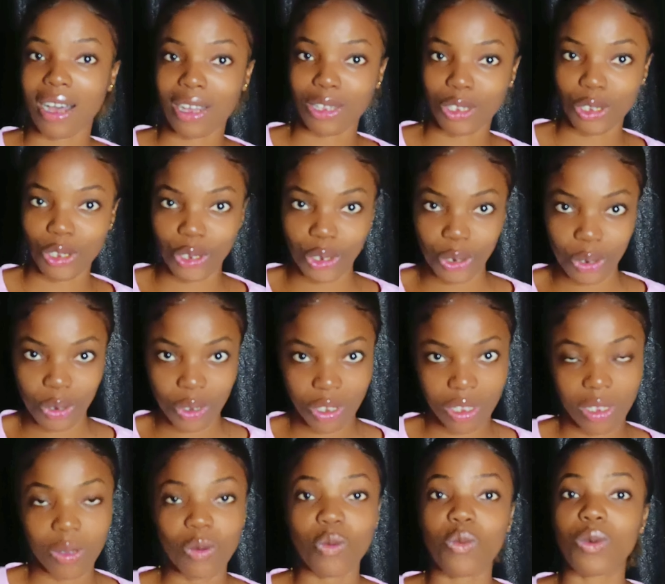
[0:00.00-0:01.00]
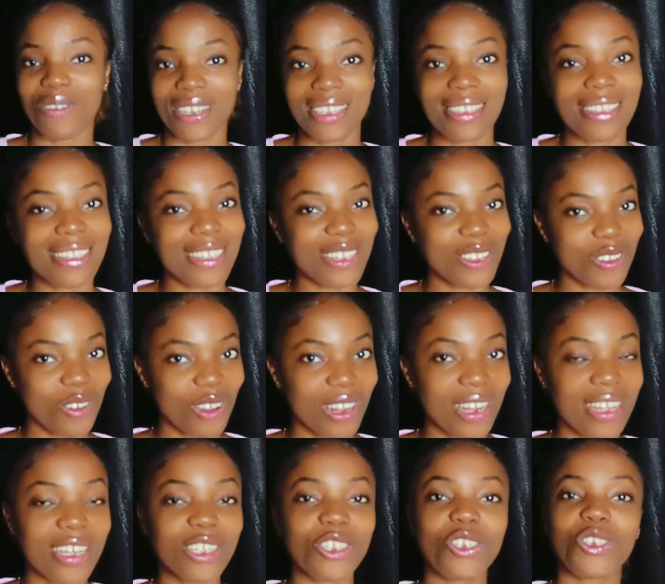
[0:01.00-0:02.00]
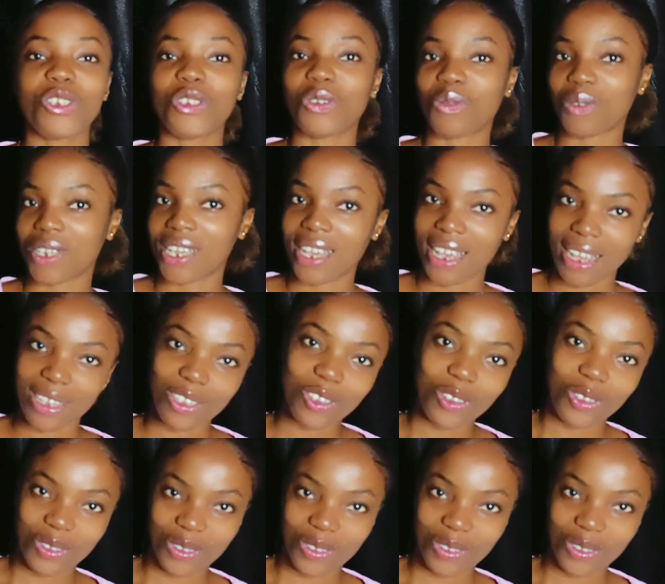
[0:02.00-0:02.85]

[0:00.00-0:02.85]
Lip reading: adjust with the knowledge you will get